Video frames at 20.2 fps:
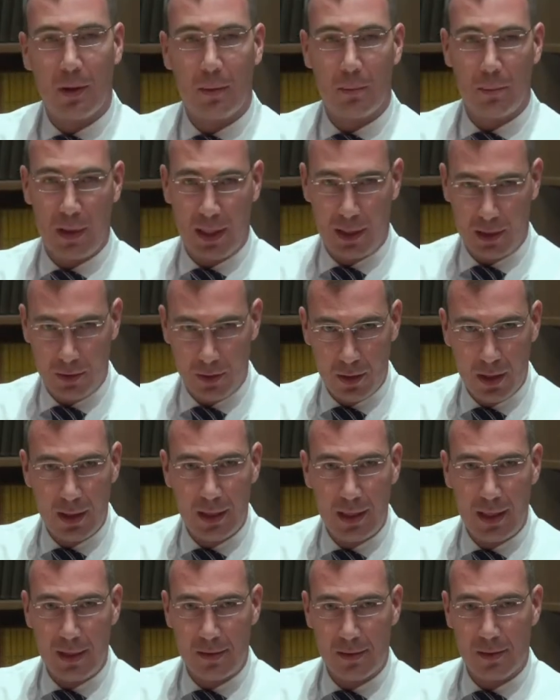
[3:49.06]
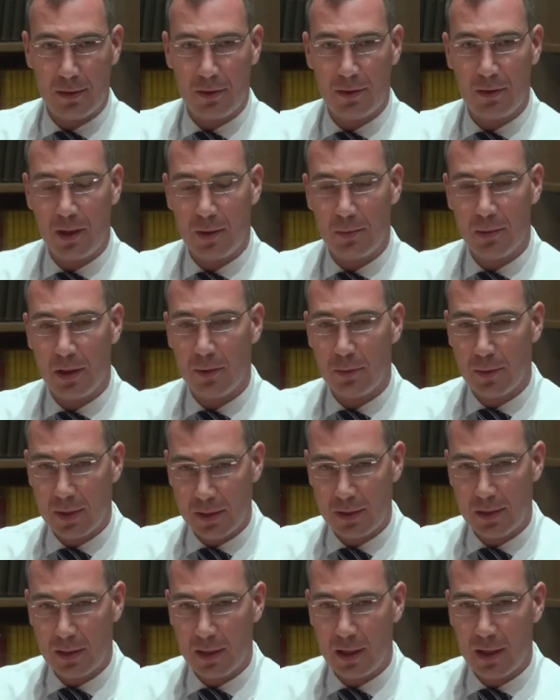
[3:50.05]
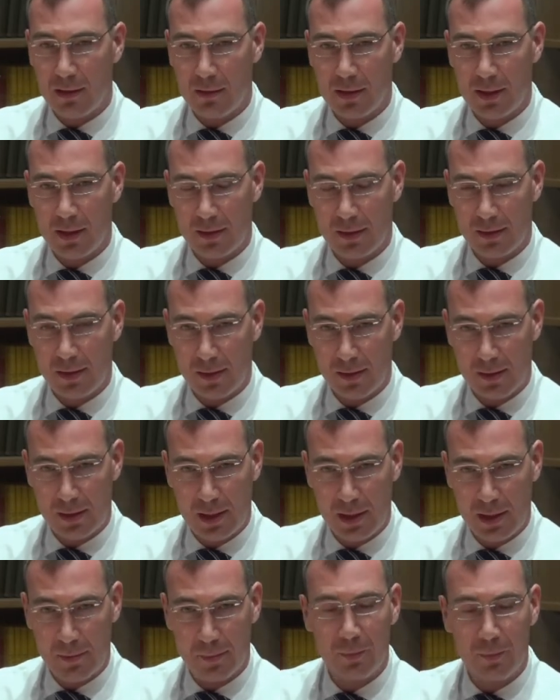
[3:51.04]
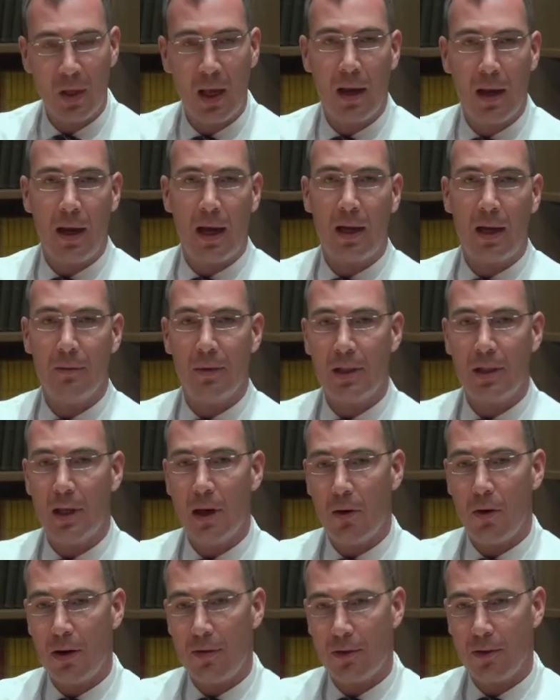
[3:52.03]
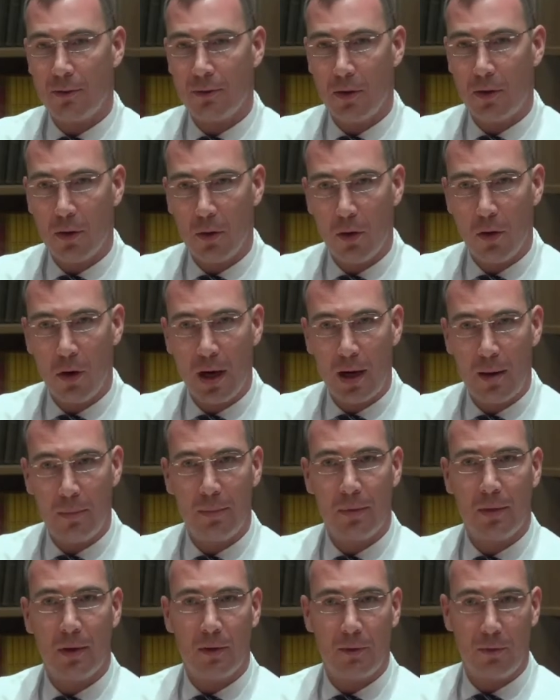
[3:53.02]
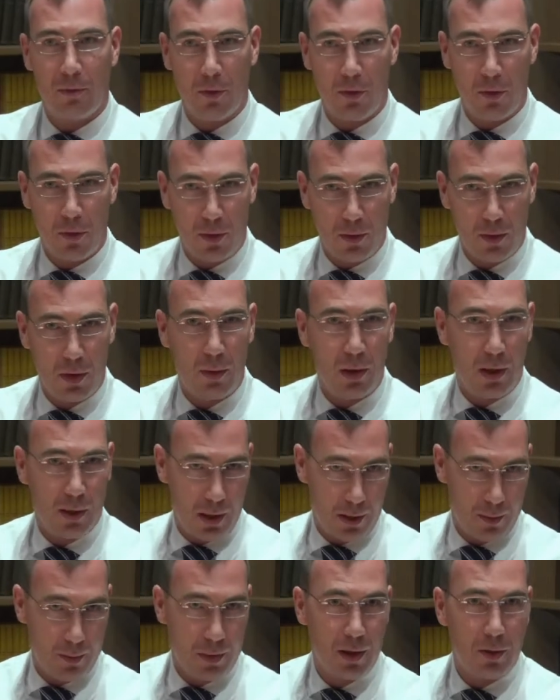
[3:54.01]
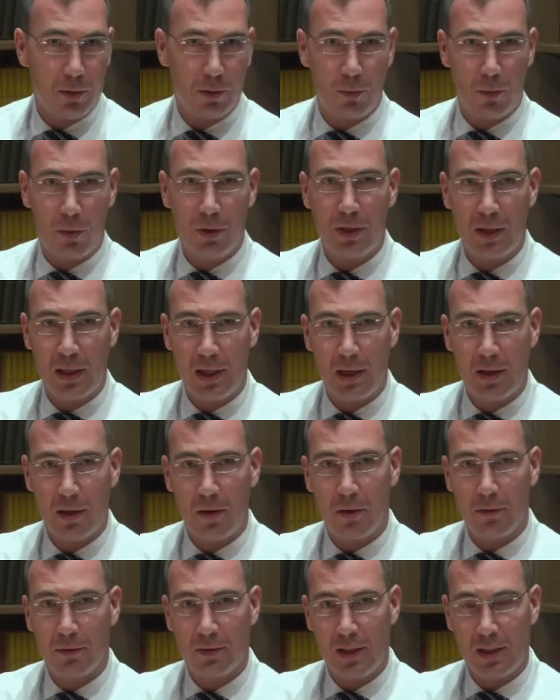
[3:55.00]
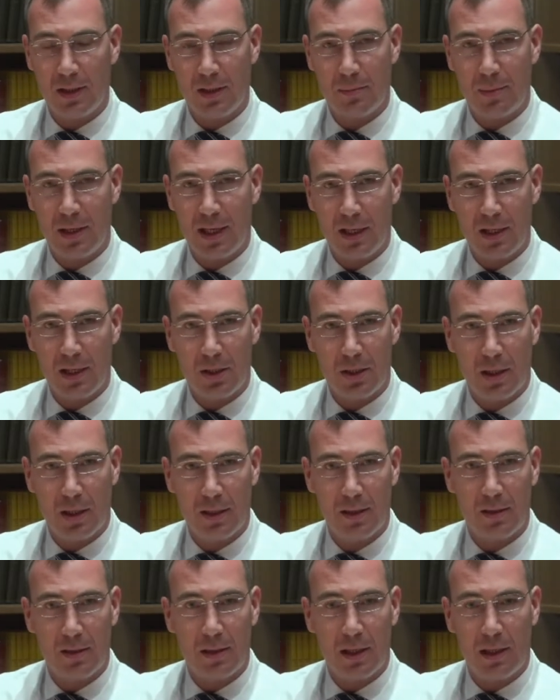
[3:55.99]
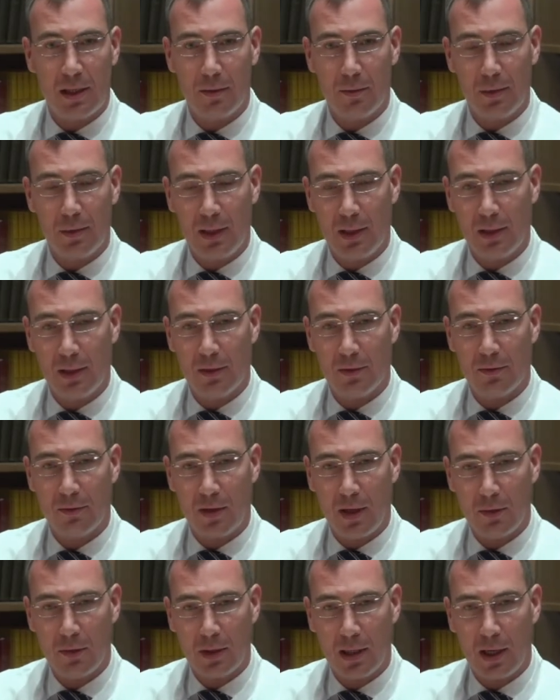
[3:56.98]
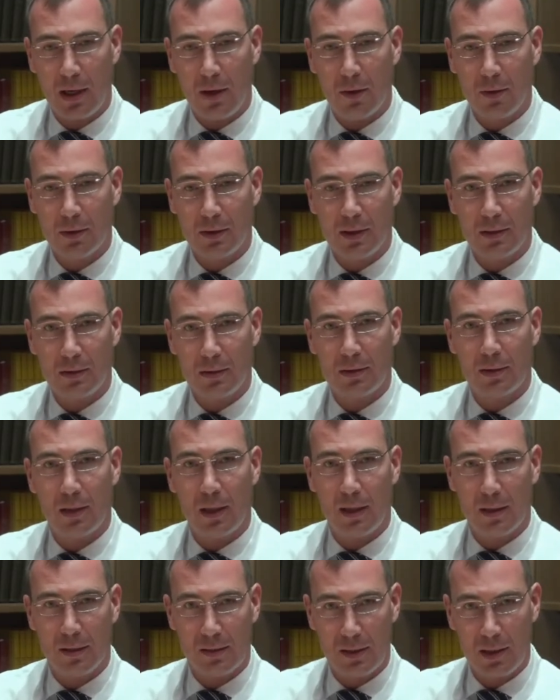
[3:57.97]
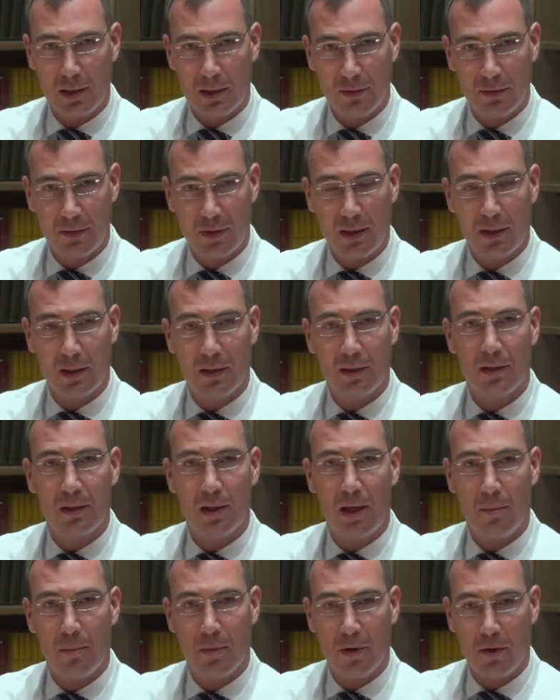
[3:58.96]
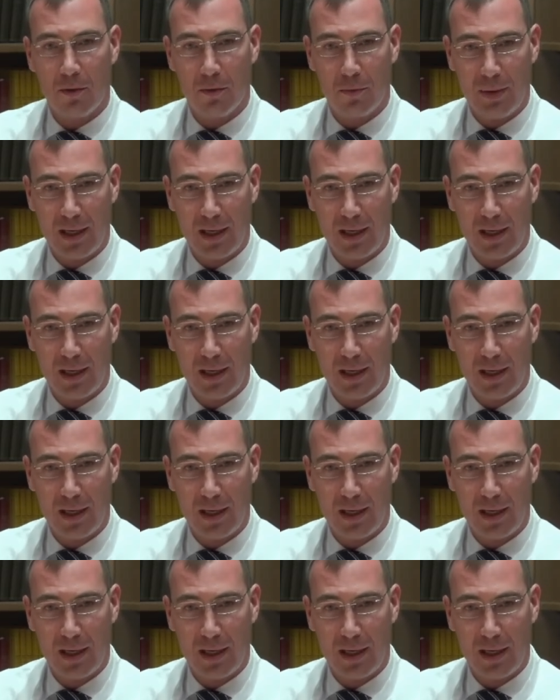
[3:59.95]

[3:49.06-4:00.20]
macular laser treatment with the Navilas system. And we now have a follow-up for about 1 year of these patients and we found out that a significant number of